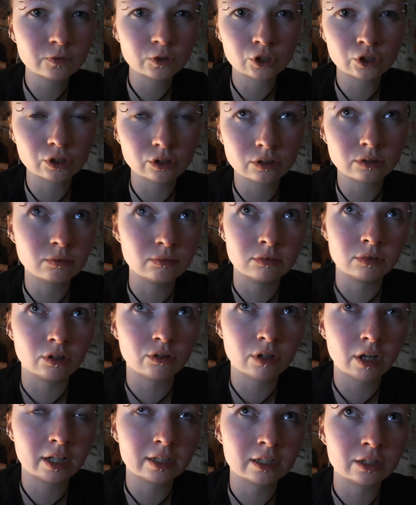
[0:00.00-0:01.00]
which is
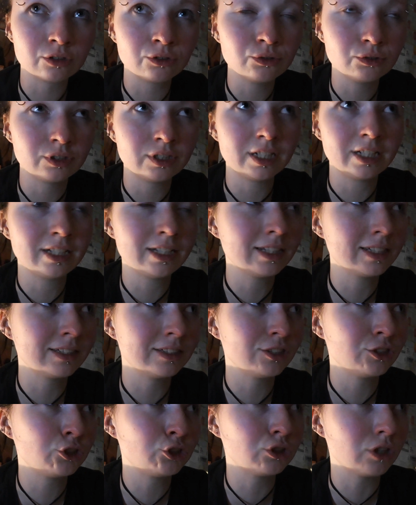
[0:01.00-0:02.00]
kind of a good thing, and
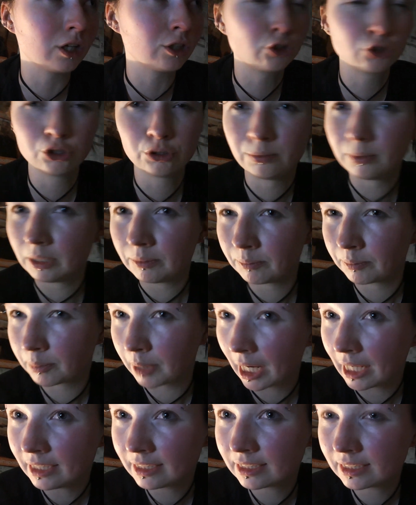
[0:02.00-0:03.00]
I should be
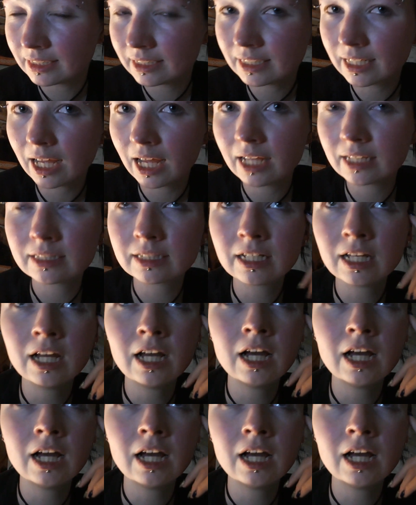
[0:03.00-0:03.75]
embracing that.